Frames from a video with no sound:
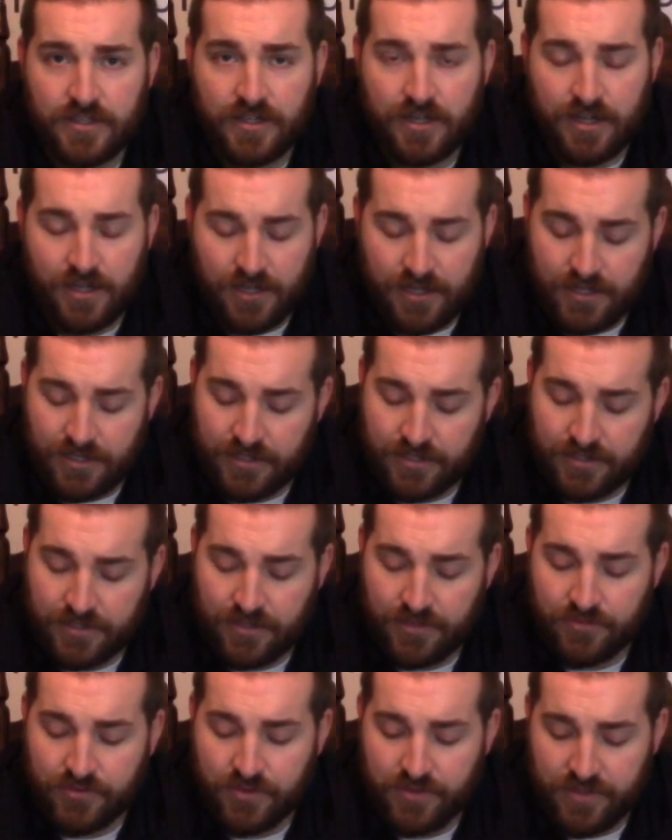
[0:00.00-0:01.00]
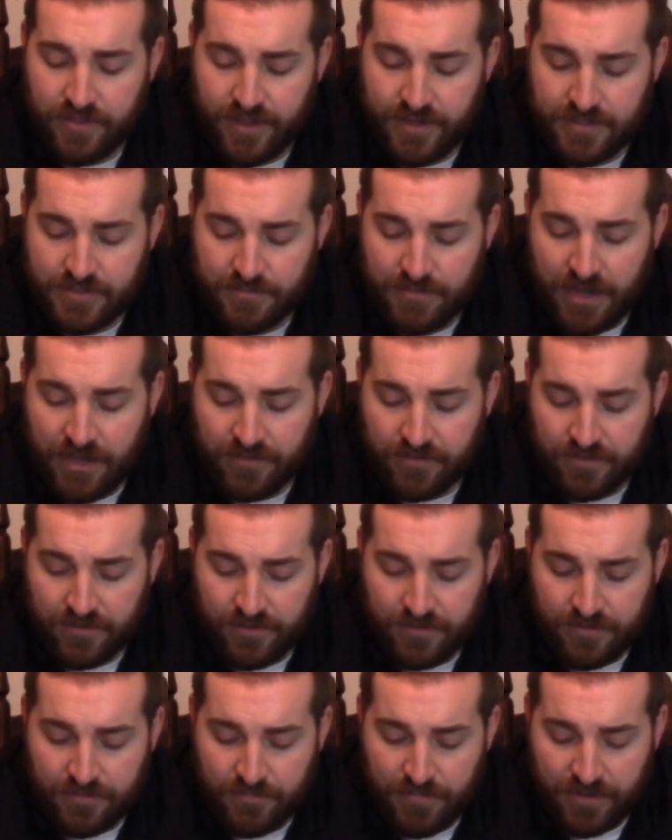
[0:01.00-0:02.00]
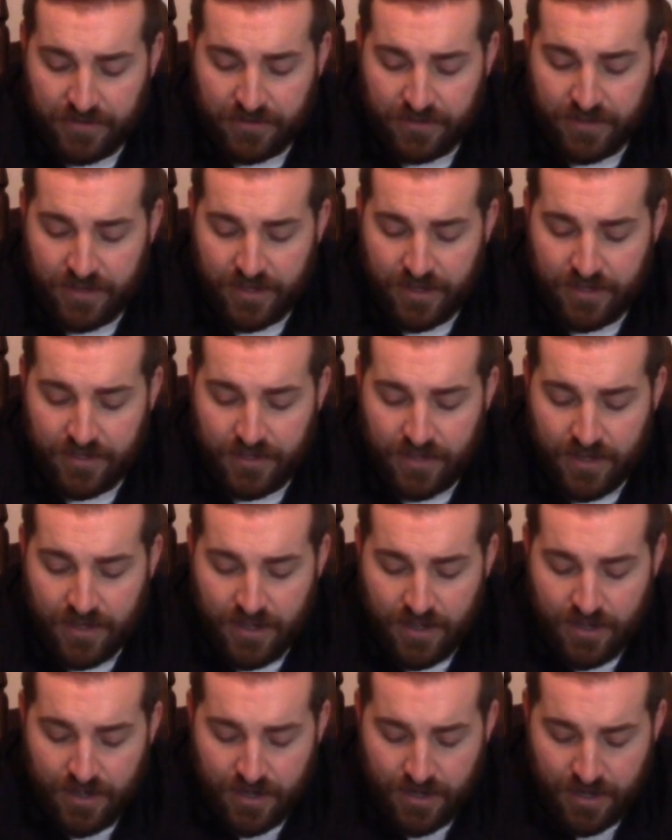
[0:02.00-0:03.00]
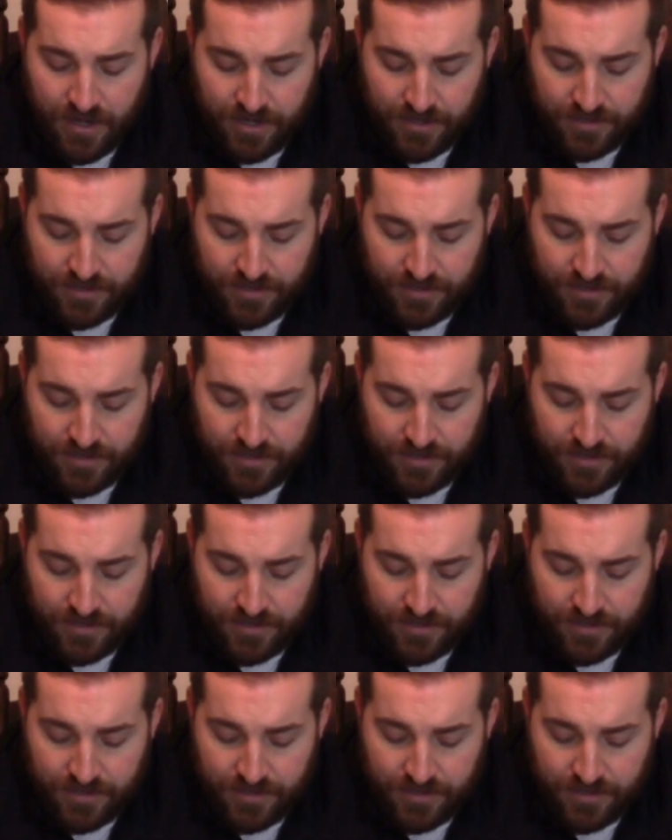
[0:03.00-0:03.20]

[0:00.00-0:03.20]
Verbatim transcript: Uh, enough good things about the about the kid. Uh,